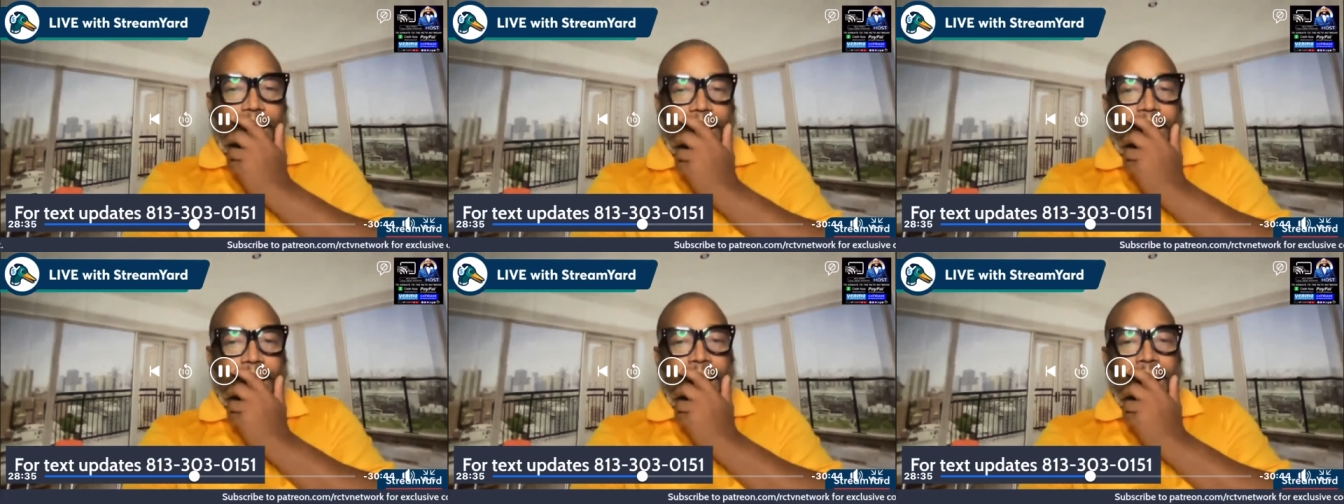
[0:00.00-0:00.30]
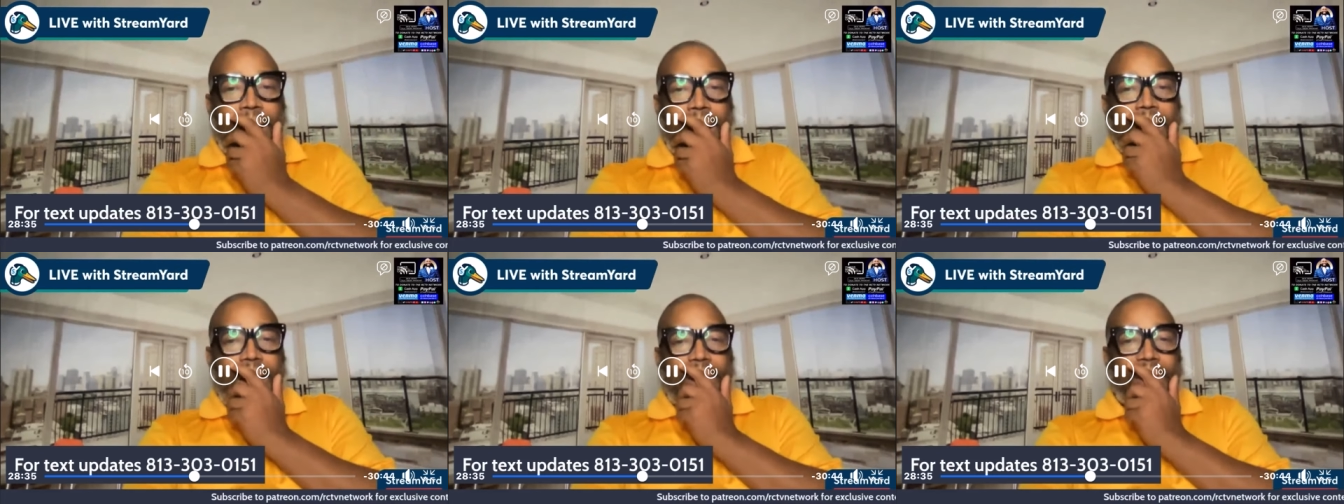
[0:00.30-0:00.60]
Yeah,
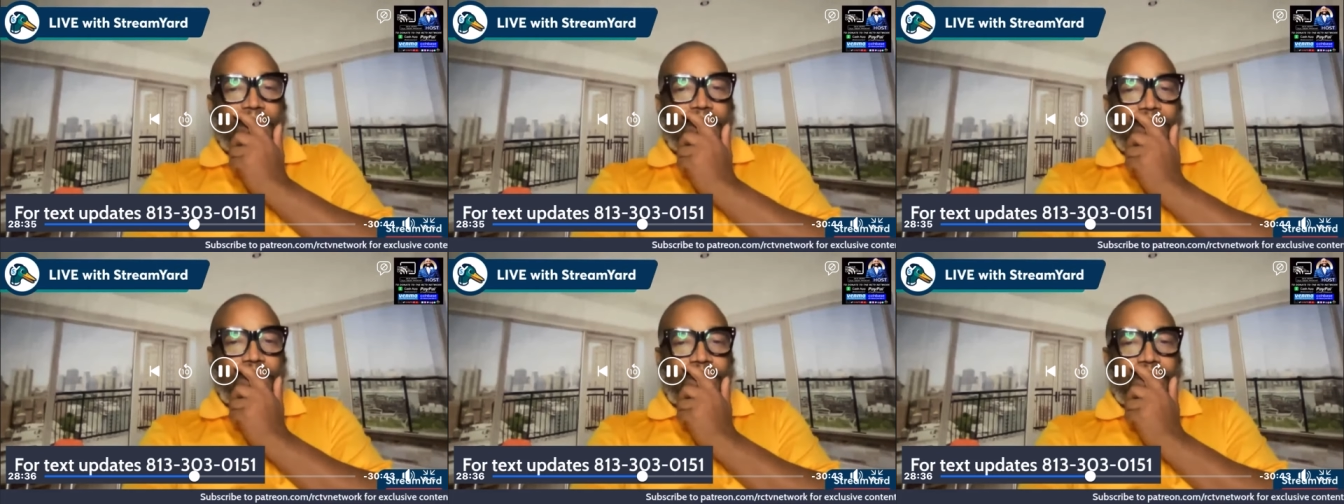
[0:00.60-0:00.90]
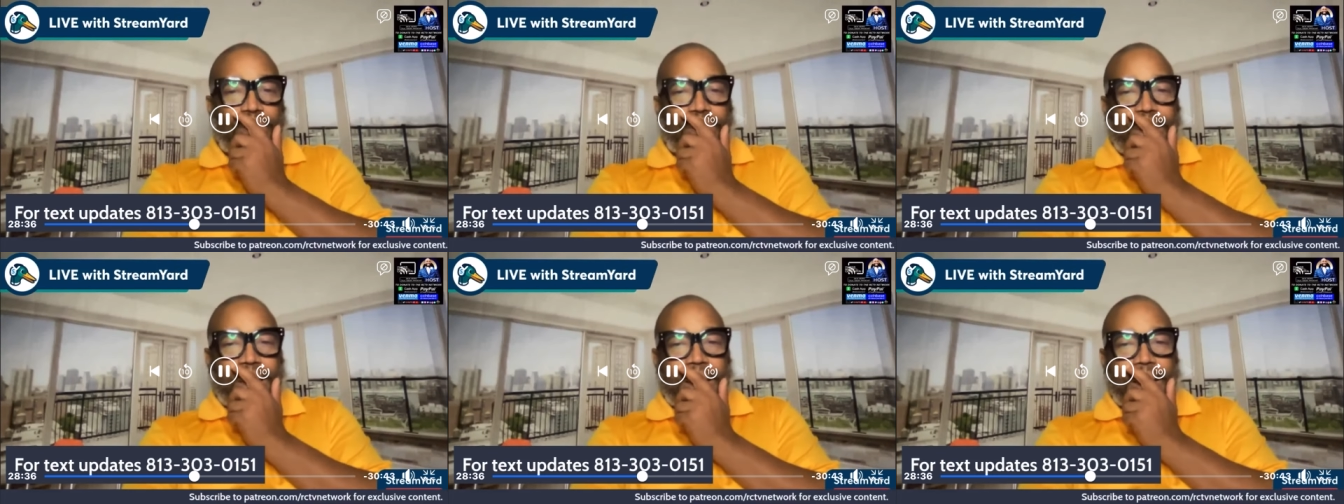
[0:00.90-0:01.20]
I need to address
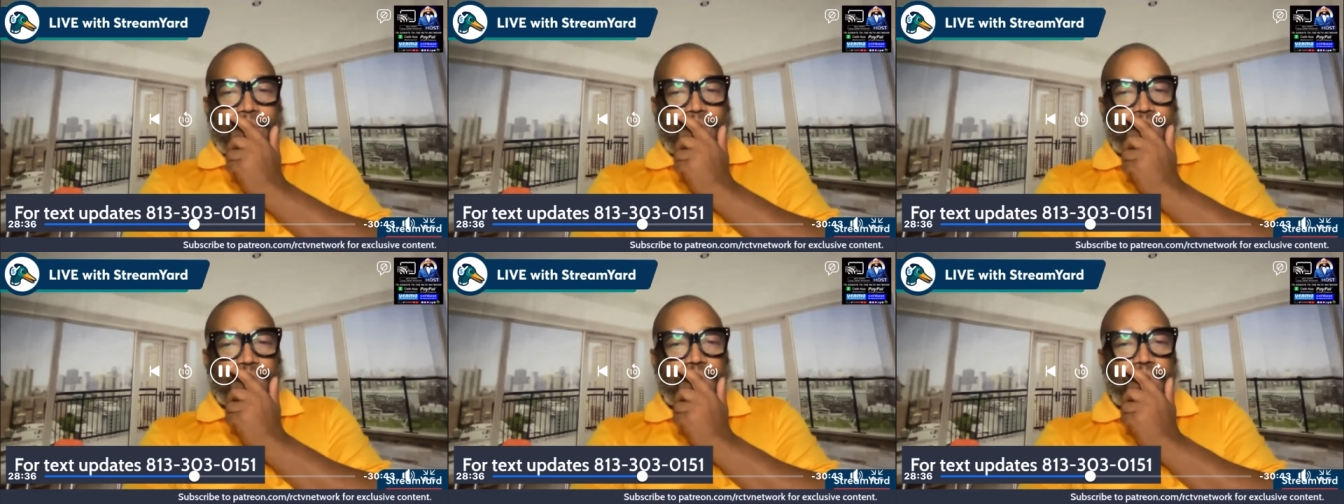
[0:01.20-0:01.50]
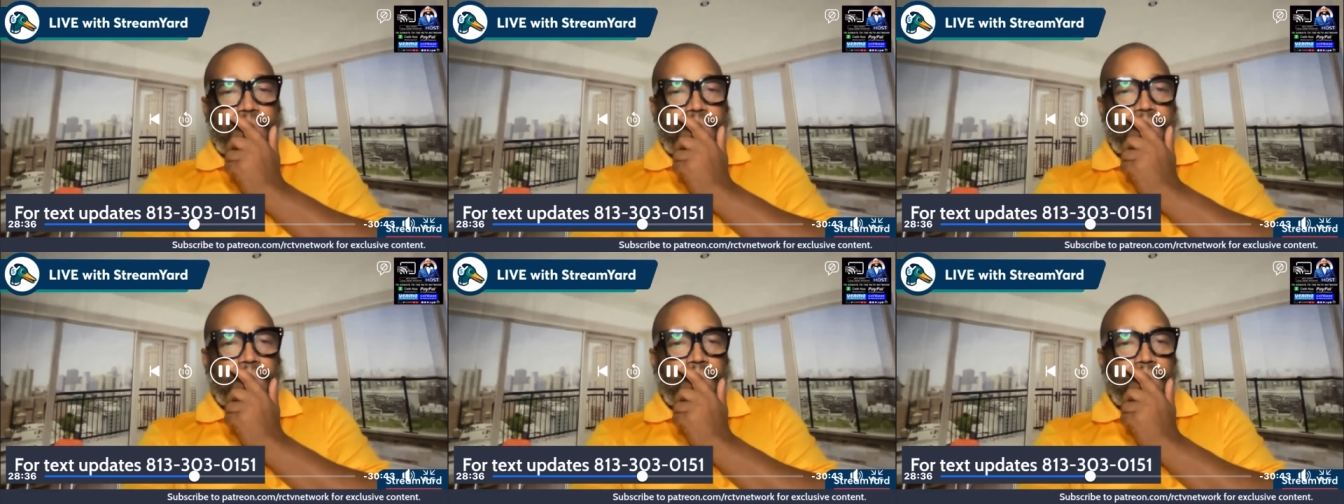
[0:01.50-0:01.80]
something
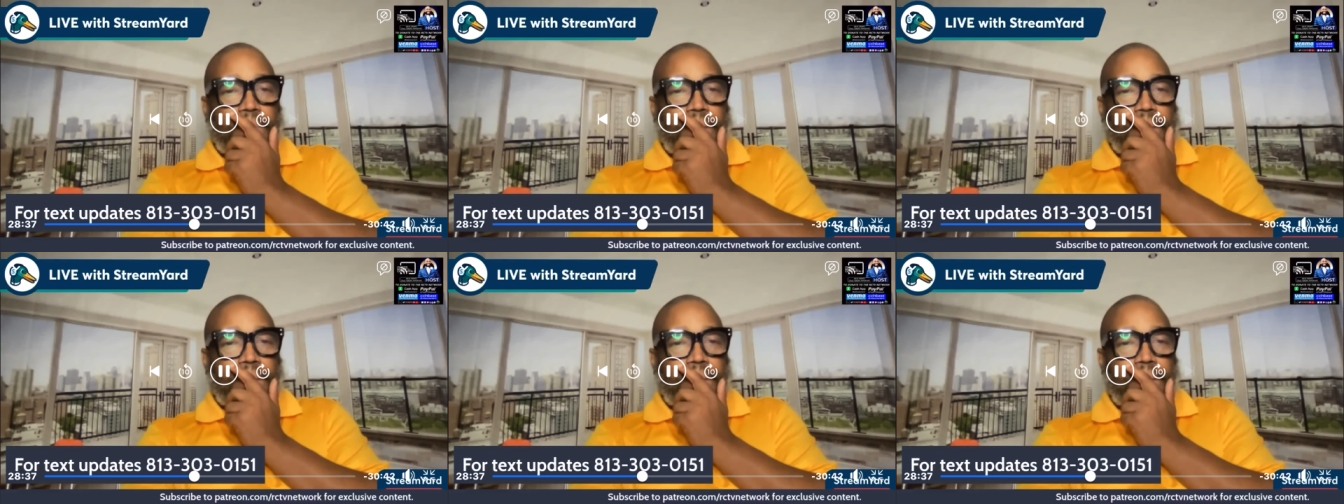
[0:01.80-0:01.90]
here.